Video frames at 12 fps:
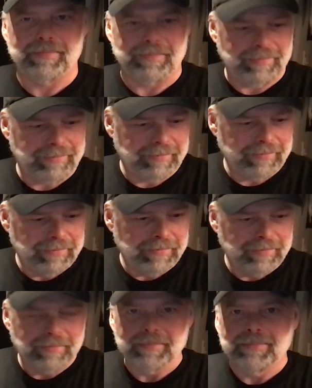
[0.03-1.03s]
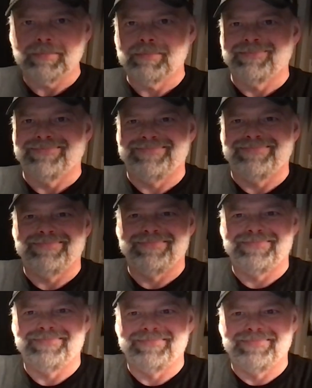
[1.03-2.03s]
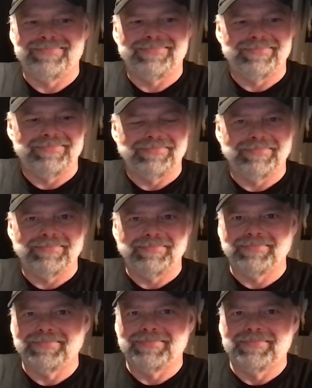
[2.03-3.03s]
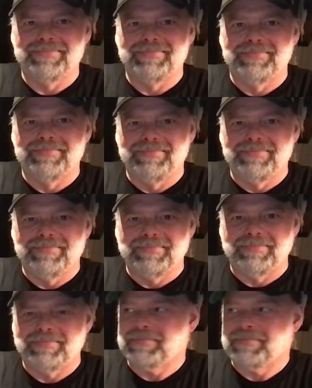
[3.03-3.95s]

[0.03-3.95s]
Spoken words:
(not speaking)